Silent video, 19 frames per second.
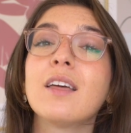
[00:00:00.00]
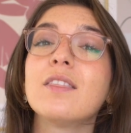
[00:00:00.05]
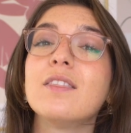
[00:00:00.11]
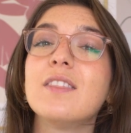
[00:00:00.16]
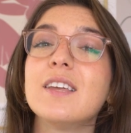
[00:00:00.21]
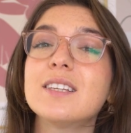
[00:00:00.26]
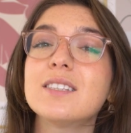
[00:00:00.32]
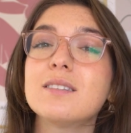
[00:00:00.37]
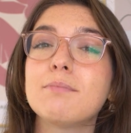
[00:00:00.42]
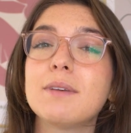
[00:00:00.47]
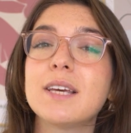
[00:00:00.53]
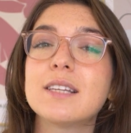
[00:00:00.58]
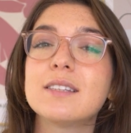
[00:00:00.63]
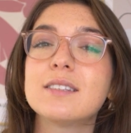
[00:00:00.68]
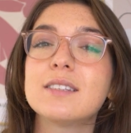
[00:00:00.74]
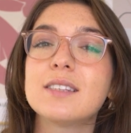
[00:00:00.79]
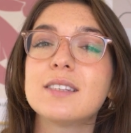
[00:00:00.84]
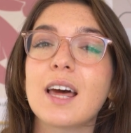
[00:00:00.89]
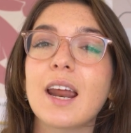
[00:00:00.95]
This
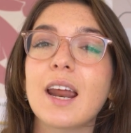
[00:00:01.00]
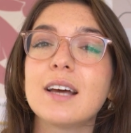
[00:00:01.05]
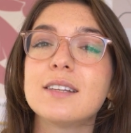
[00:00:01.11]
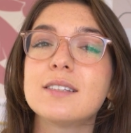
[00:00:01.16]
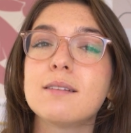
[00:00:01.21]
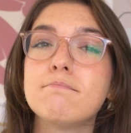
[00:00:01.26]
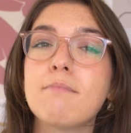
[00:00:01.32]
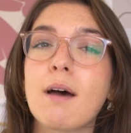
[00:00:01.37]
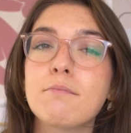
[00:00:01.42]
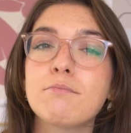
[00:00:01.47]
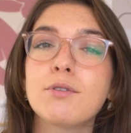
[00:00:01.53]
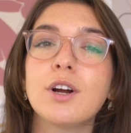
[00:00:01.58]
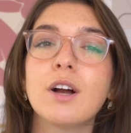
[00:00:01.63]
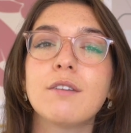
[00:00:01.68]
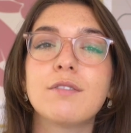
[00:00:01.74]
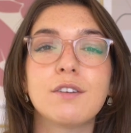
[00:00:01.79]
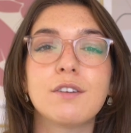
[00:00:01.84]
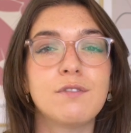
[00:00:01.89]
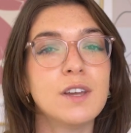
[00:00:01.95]
means that as a member
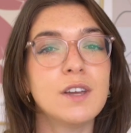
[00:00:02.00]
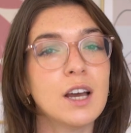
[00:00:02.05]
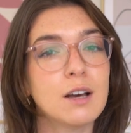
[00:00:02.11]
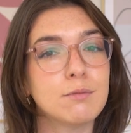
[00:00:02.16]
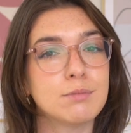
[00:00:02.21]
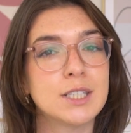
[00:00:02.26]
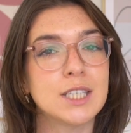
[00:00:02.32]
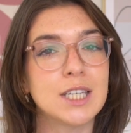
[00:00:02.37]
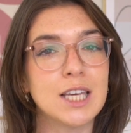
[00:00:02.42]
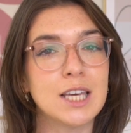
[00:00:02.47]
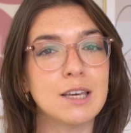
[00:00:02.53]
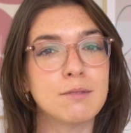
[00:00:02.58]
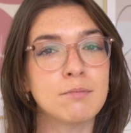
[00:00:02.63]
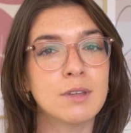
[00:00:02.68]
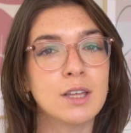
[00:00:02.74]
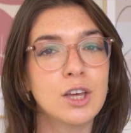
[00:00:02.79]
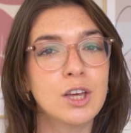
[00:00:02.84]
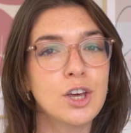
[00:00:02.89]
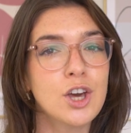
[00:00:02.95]
of the FinOps team,